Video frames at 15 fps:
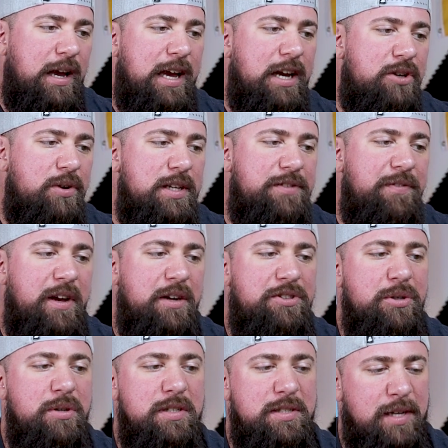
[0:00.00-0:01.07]
Increased V O
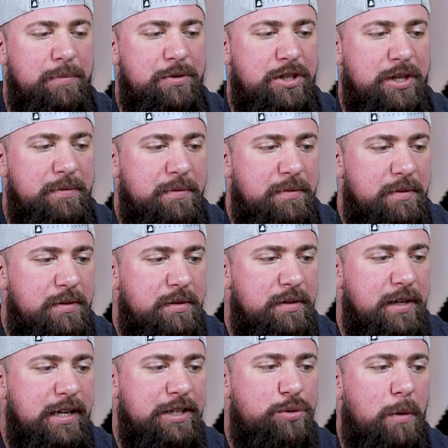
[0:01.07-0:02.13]
two consumption,
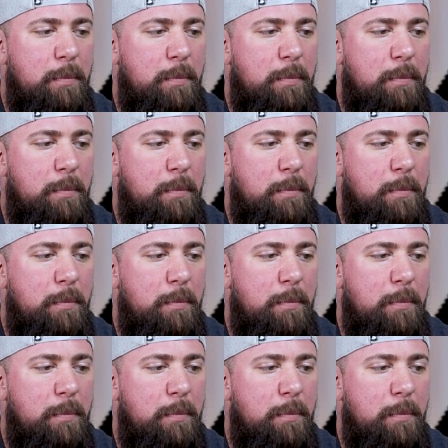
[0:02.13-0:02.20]
leading to